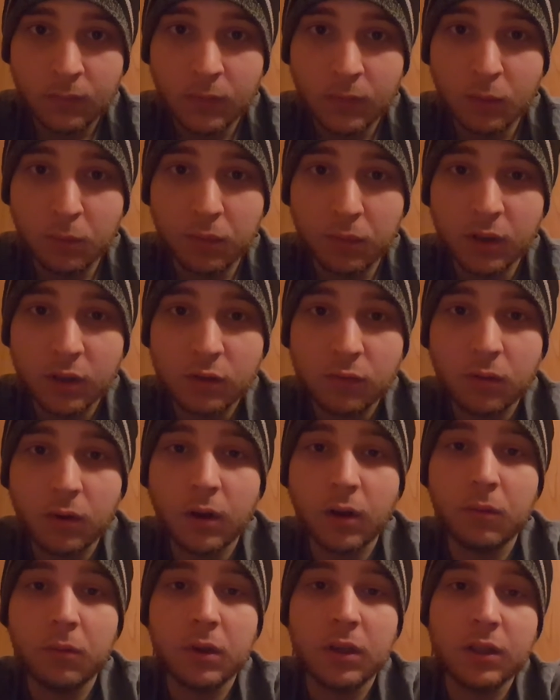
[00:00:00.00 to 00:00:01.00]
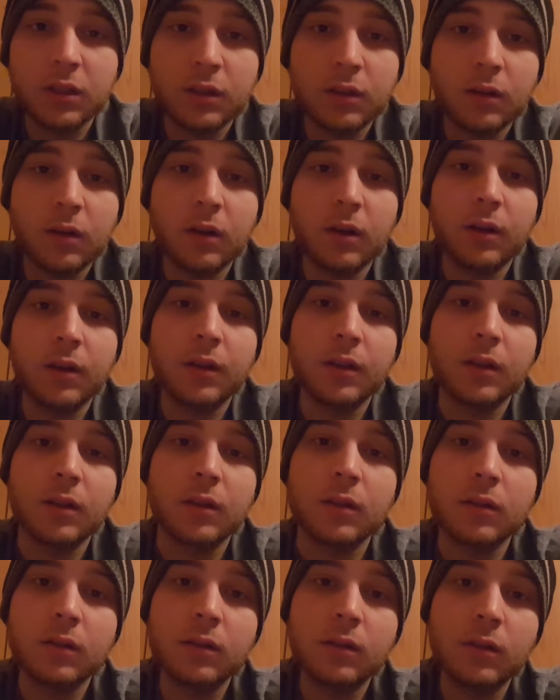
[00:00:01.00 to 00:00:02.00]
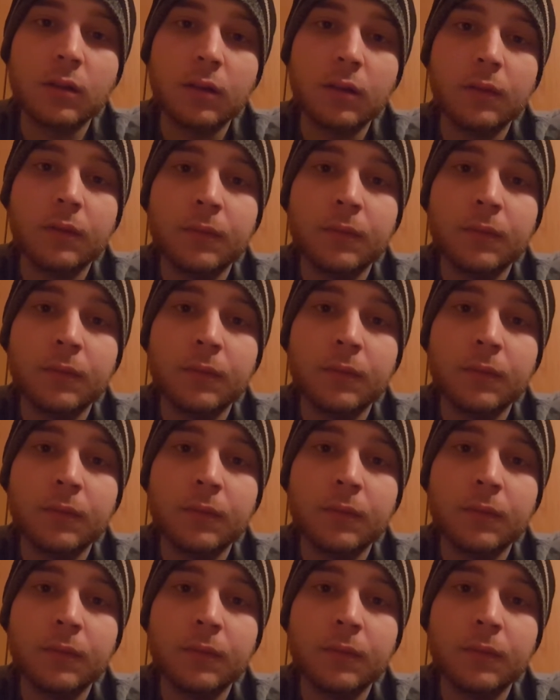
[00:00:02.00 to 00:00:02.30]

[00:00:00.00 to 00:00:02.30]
The place where I want to start is